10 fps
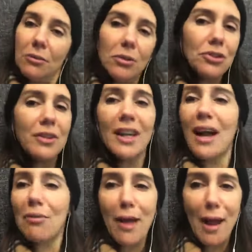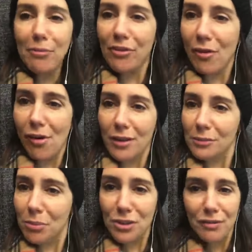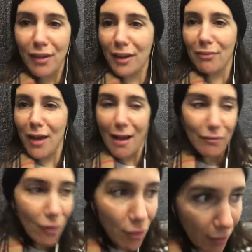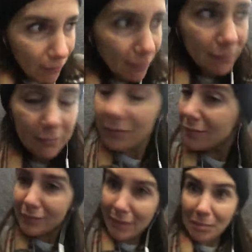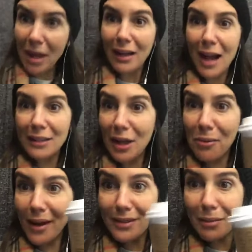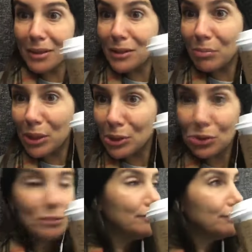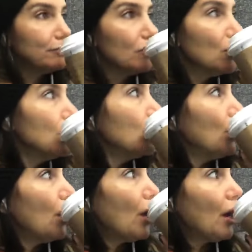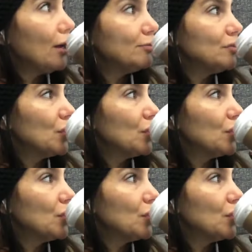What you think I rap for? Push a fucking rap for? I'm not Kanye West up in this bitch. Um,